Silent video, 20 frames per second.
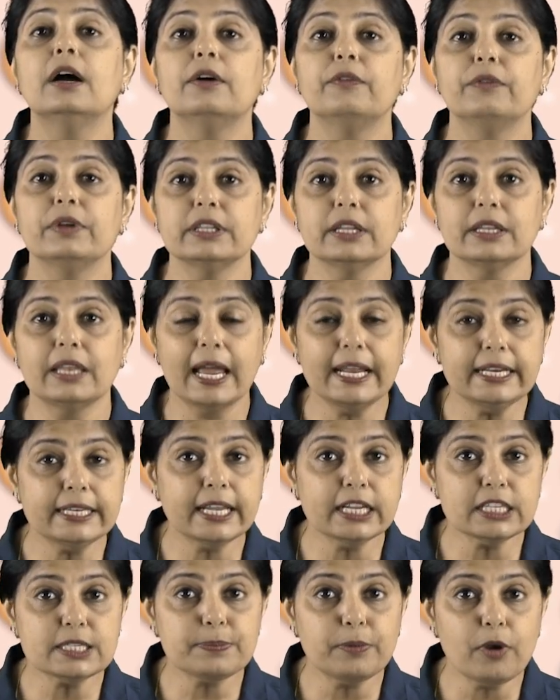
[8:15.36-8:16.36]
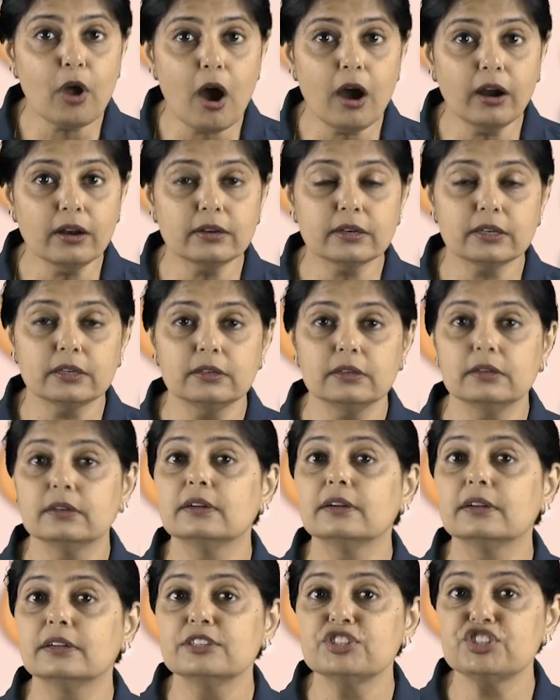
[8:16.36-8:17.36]
When the light gets blocked,
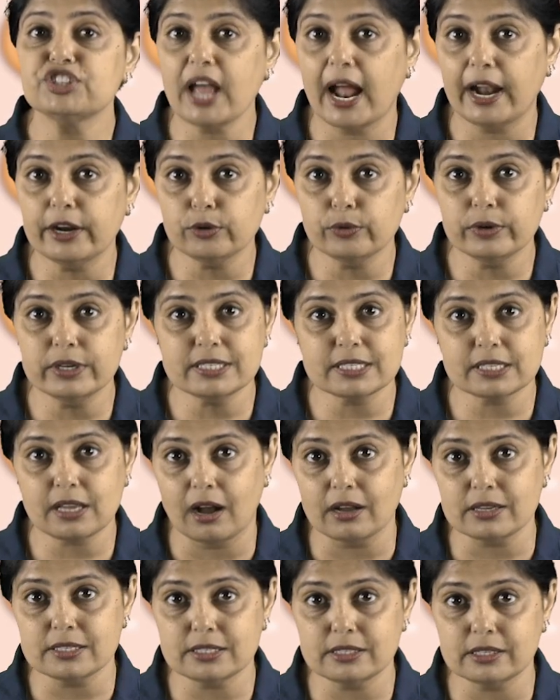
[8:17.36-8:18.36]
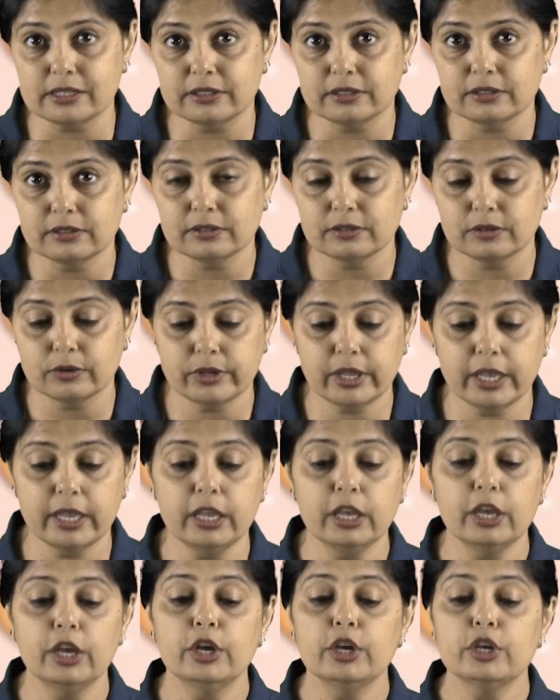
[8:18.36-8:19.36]
shadow is casted.
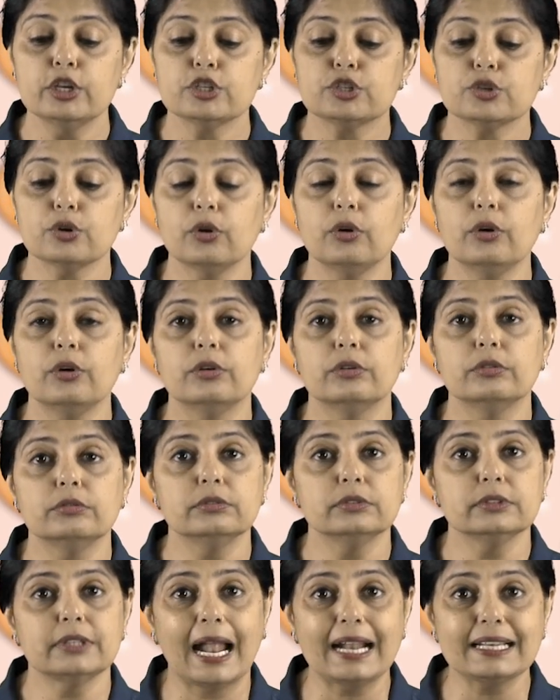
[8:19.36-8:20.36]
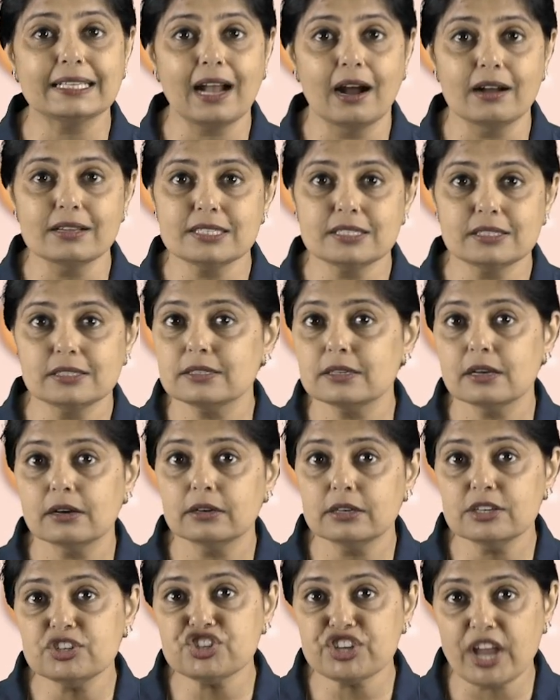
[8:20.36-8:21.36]
Okay, so that casts
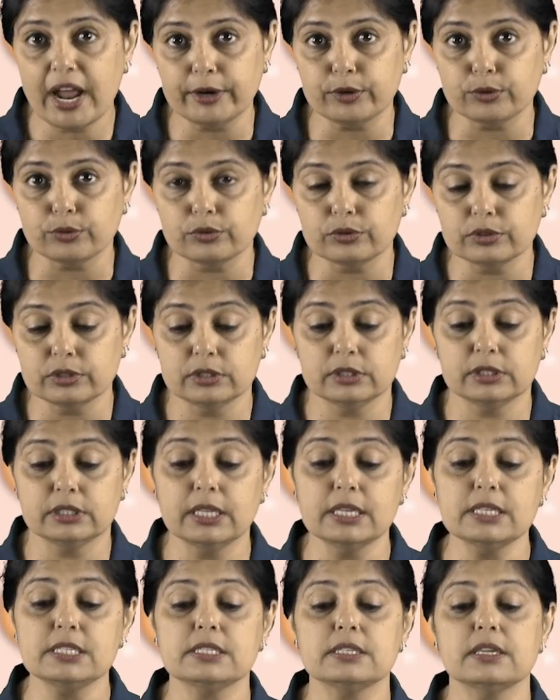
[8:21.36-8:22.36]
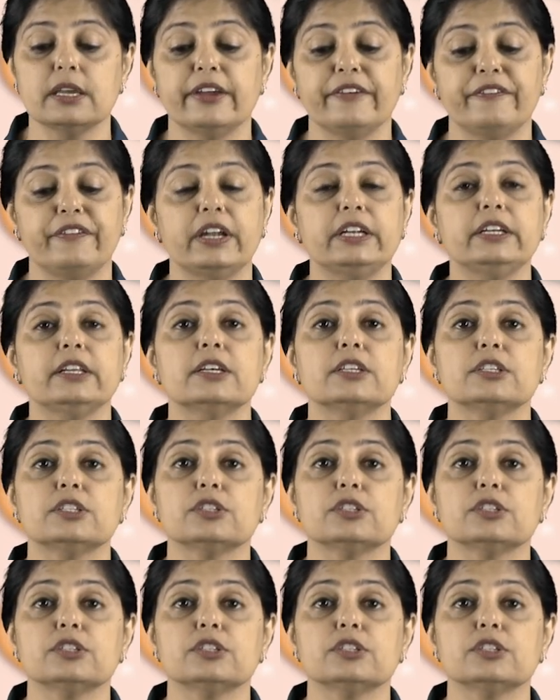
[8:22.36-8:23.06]
a shadow. This event